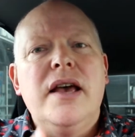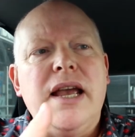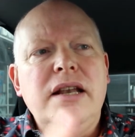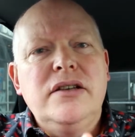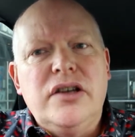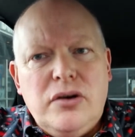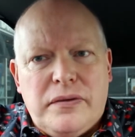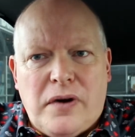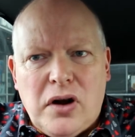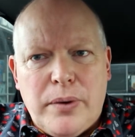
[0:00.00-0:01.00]
into your
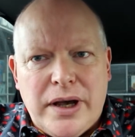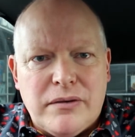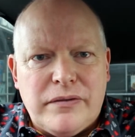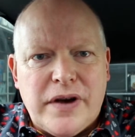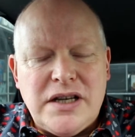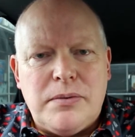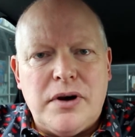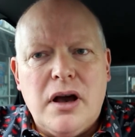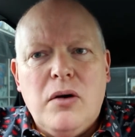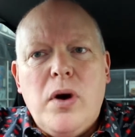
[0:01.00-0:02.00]
following on
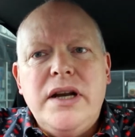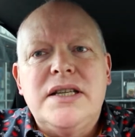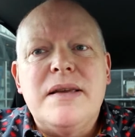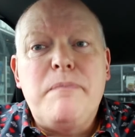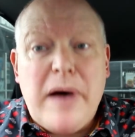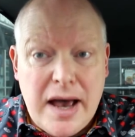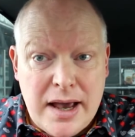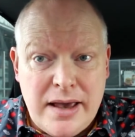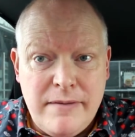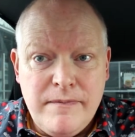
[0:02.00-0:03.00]
Facebook. One is to pay.